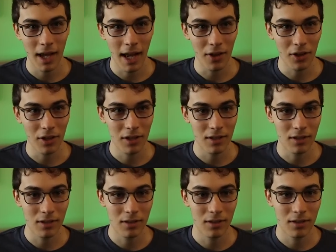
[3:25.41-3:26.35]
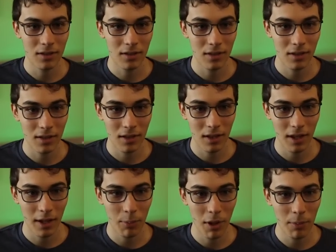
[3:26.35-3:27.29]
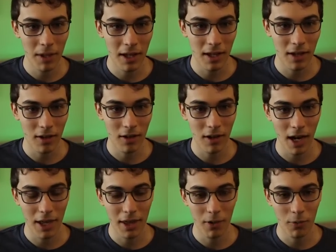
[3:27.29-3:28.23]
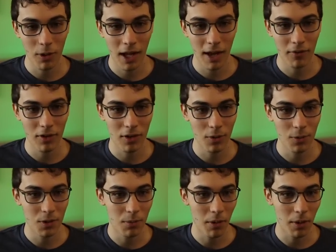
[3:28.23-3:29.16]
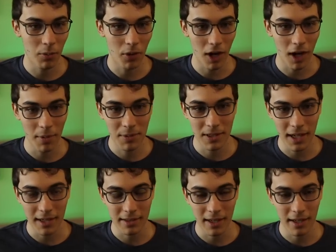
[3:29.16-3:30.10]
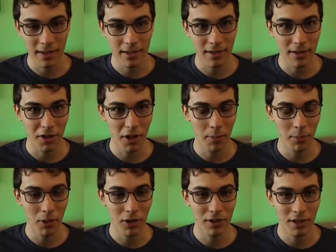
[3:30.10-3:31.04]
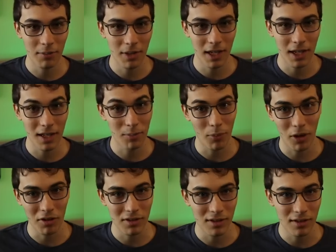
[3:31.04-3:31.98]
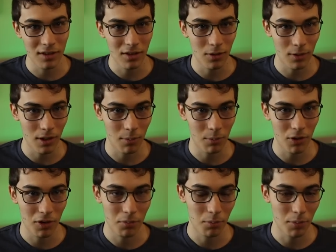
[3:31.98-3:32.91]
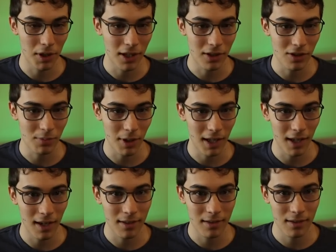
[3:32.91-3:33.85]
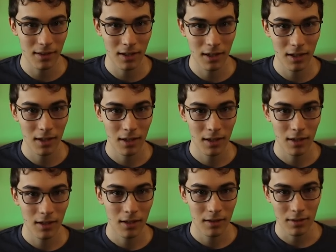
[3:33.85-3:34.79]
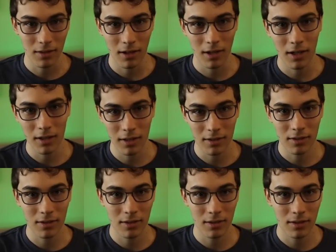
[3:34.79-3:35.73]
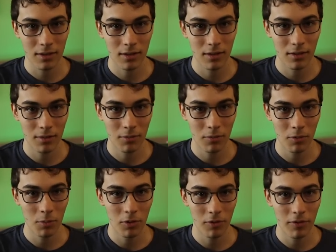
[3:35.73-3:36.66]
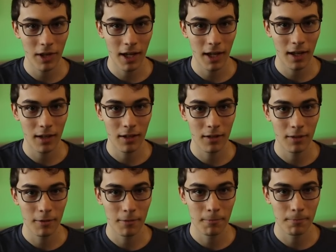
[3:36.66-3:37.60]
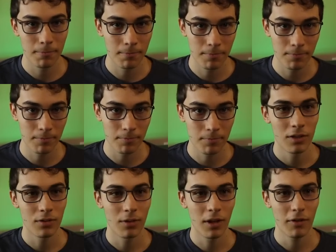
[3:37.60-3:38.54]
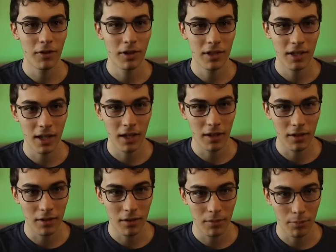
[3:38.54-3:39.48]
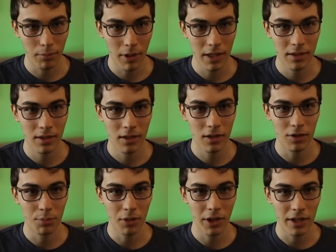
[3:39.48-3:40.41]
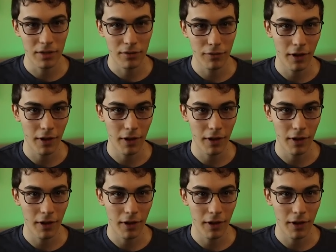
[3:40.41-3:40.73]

At least maybe here, I think what I have to do is in my props, I say this is a number or something and it parses it to a number, but that's just my guess. So all right, let's remove that. So now if I say message plus